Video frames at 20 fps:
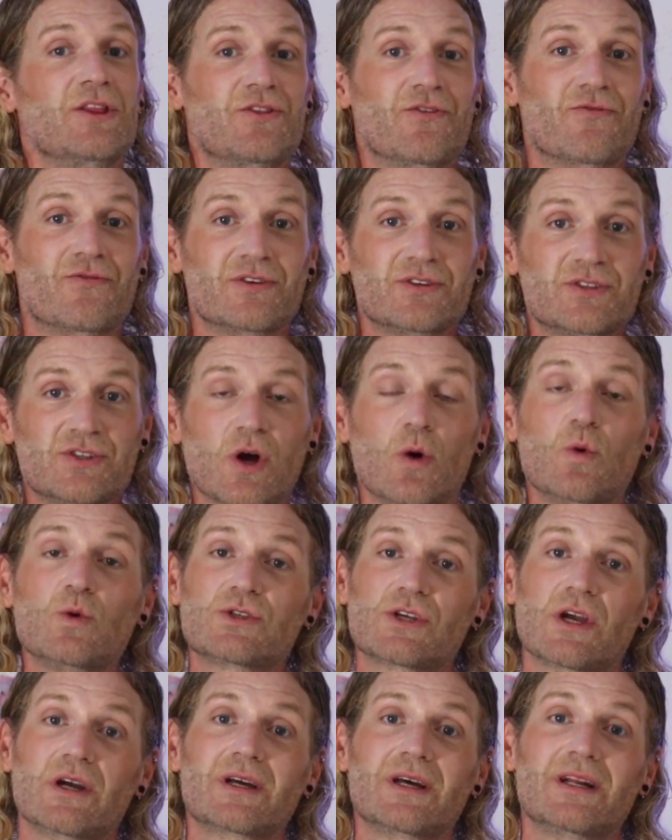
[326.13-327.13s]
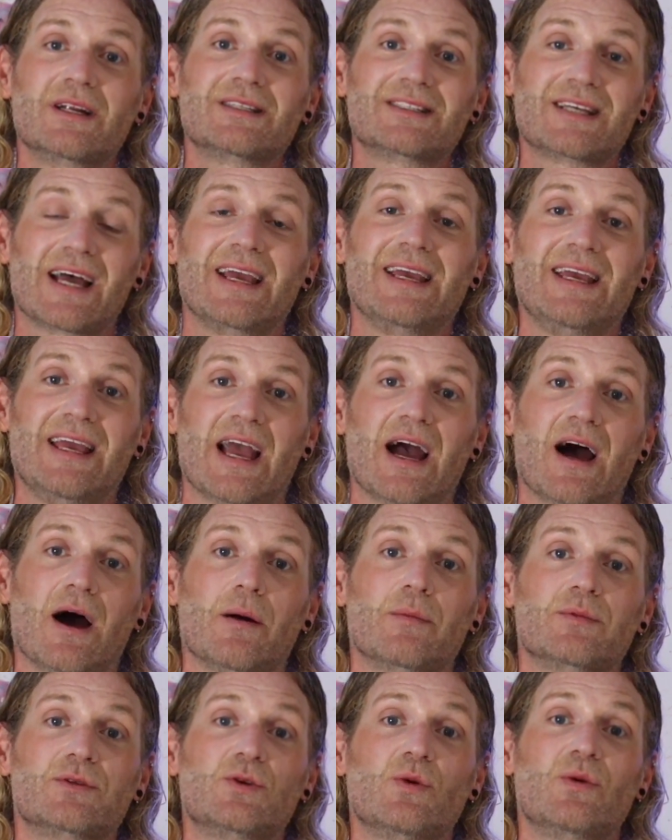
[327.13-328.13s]
the results are going to take it
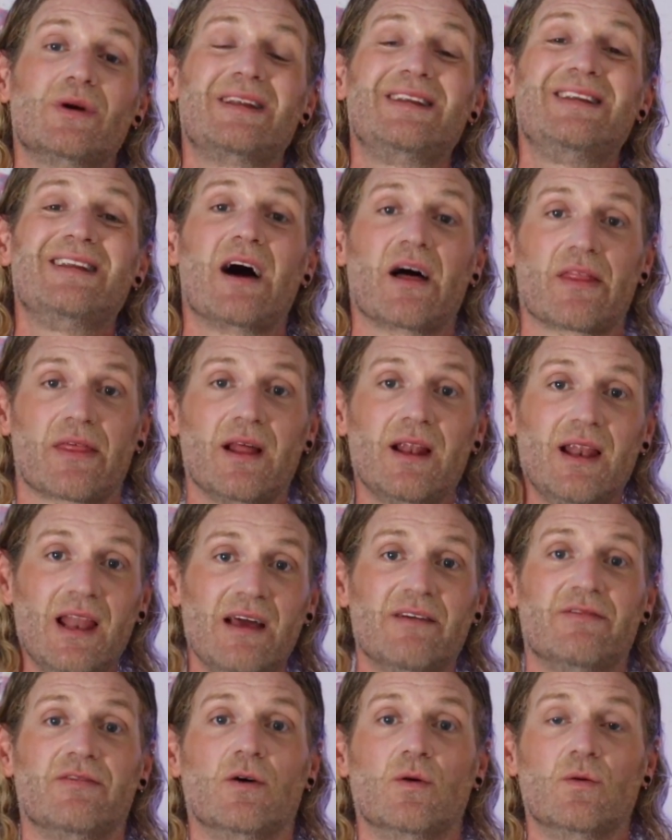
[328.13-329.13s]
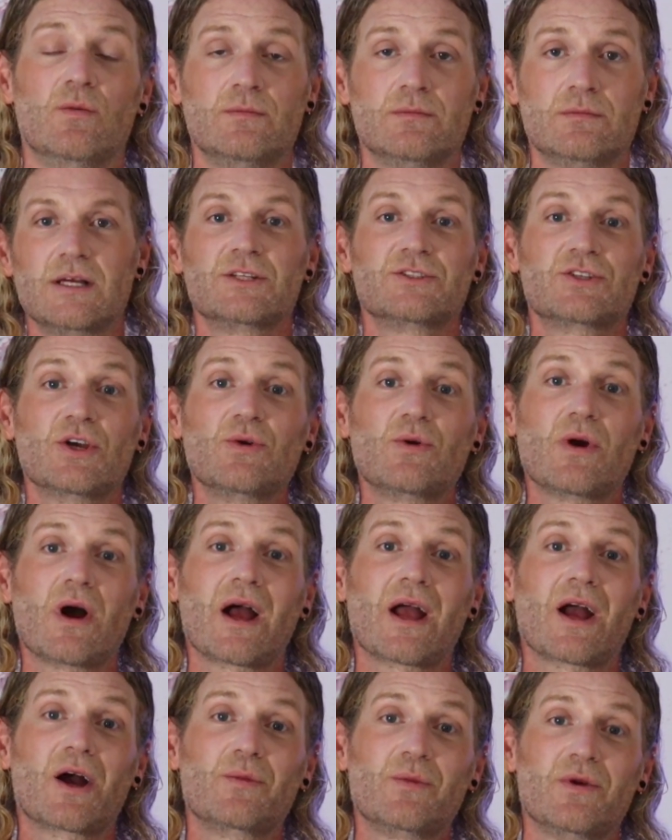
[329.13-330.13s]
up to another level. So
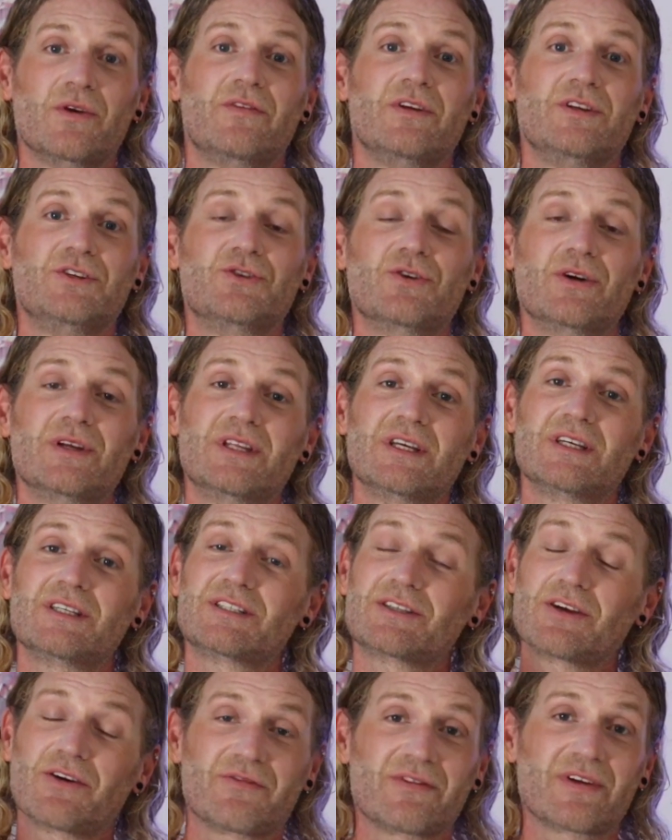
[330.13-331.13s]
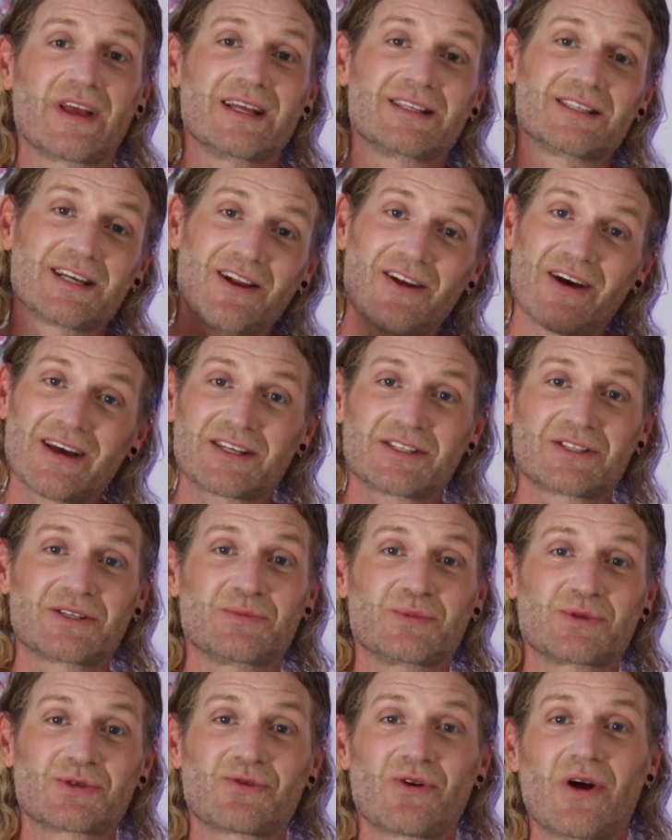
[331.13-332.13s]
I hope you've enjoyed this. Don't forget to like,
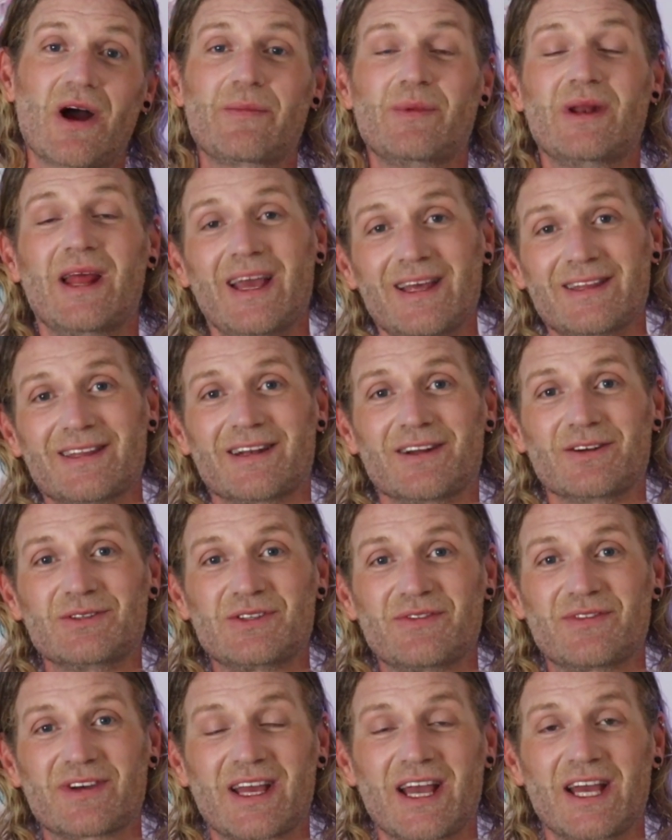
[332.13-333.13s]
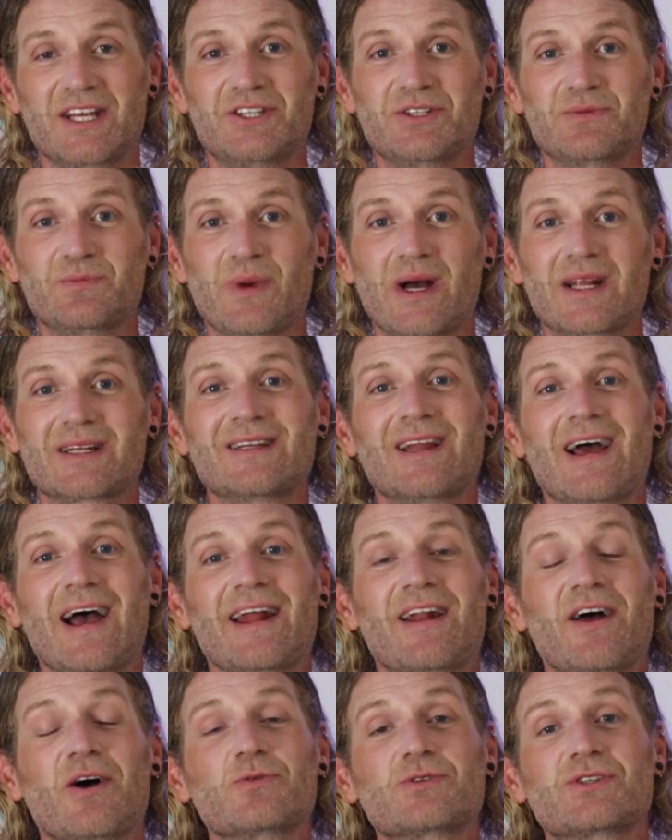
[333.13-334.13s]
subscribe and hit the notification button,
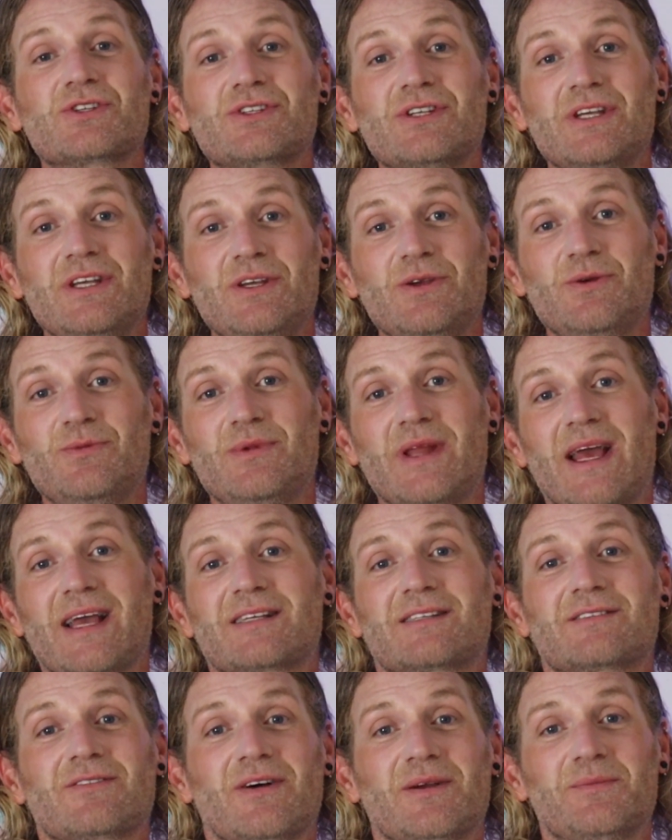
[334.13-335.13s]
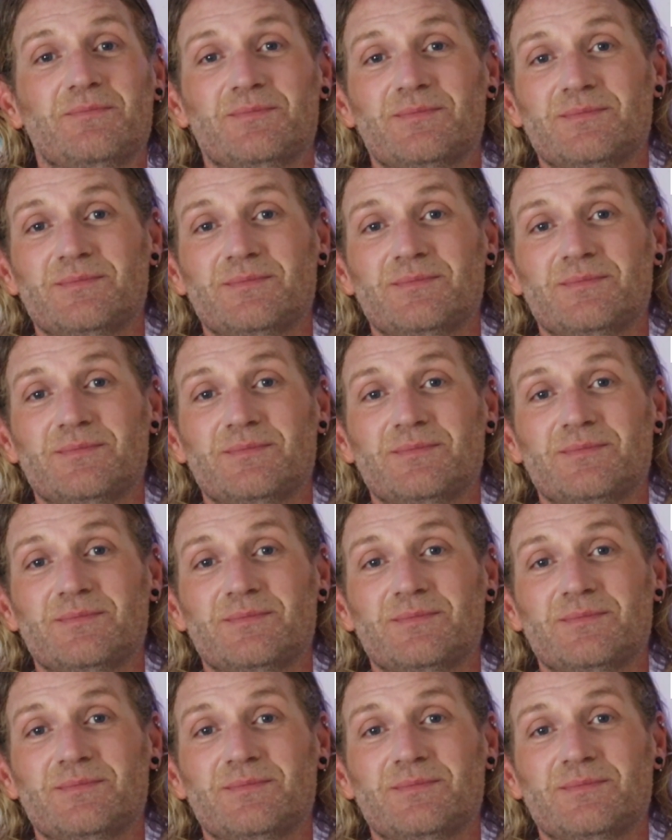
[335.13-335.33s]
and I'll see you next time.